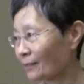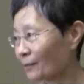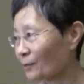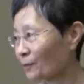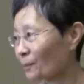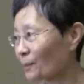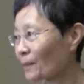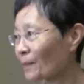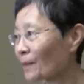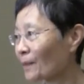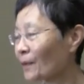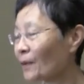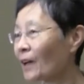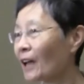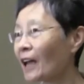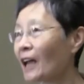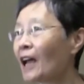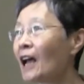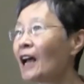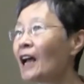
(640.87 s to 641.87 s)
Mm-hmm.
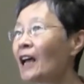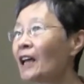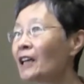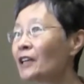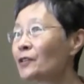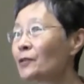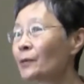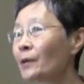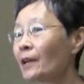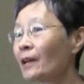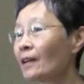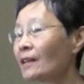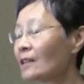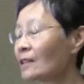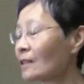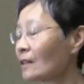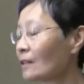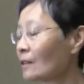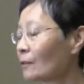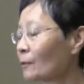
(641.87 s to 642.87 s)
Okay, history
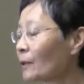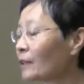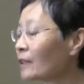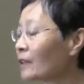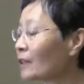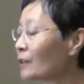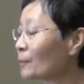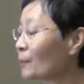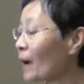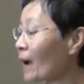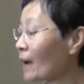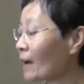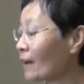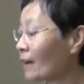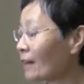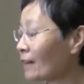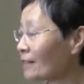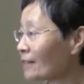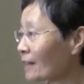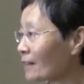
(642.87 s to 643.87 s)
is written by
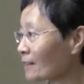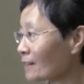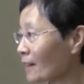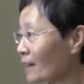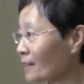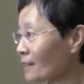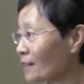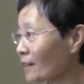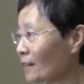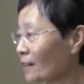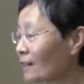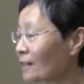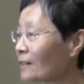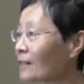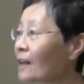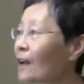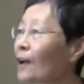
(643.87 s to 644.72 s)
his successor,